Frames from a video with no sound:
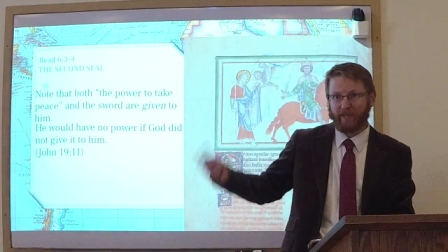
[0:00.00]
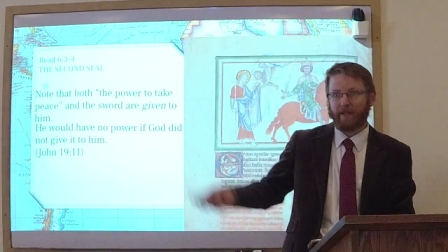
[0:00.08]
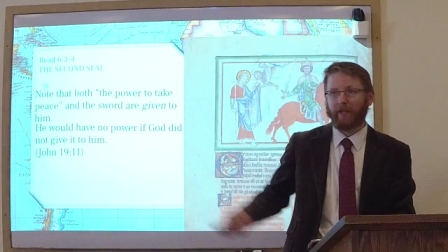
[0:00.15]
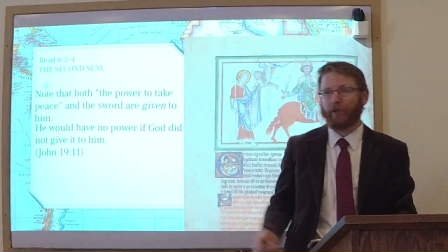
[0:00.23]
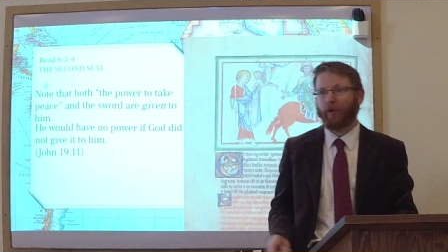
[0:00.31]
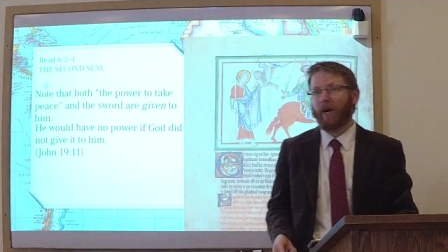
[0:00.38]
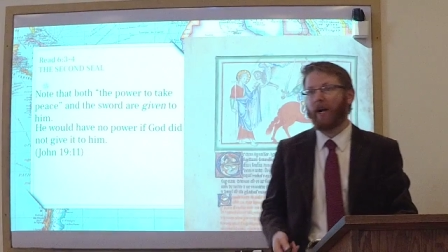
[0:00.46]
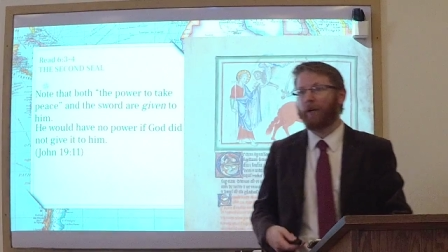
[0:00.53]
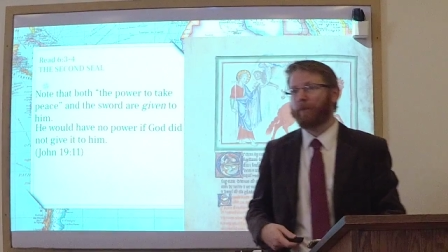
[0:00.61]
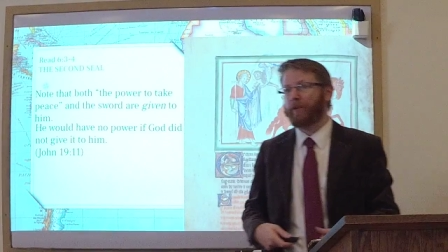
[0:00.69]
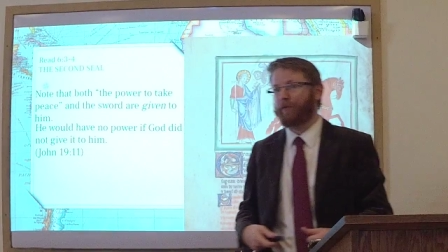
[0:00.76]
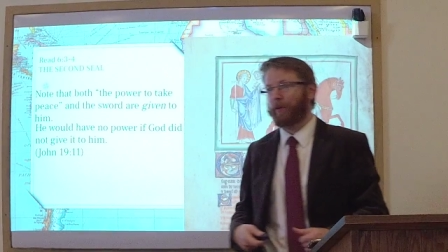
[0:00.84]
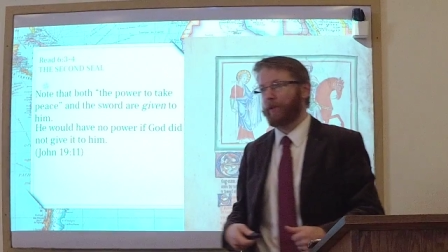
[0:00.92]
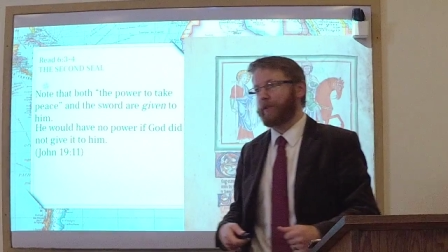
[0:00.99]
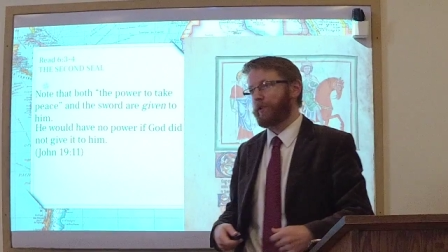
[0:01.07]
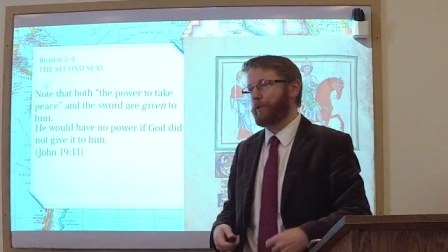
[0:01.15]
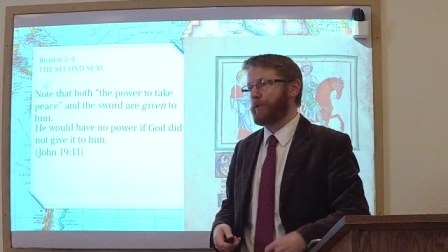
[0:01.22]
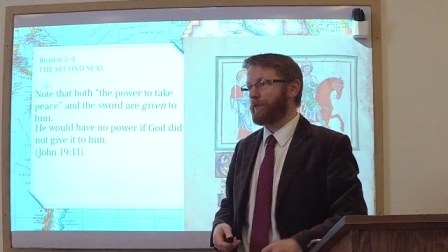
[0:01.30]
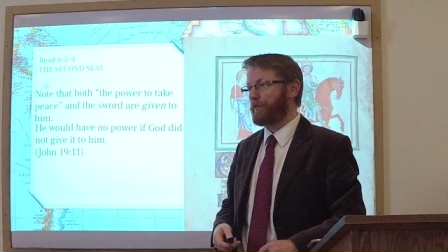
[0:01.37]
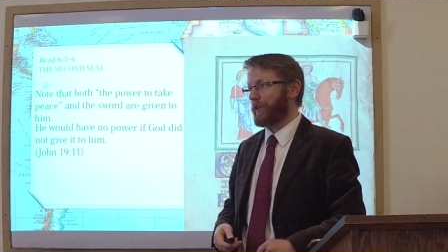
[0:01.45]
he's on trial before his
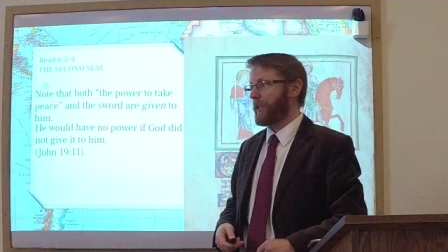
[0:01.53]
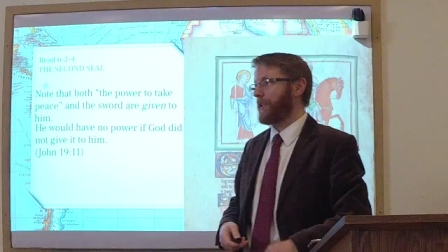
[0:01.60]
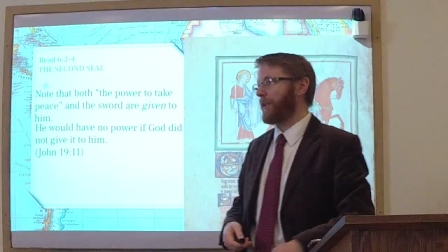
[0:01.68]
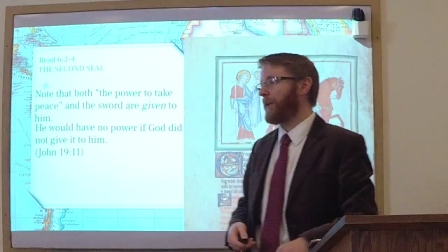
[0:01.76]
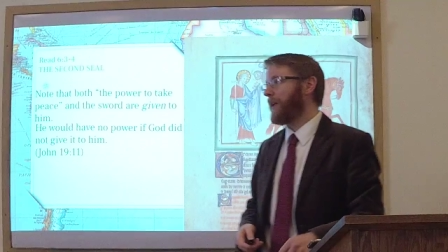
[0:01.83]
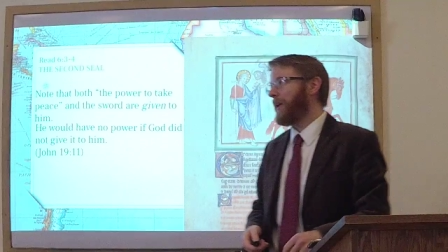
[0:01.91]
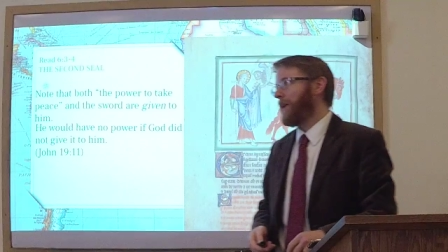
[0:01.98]
crucifixion,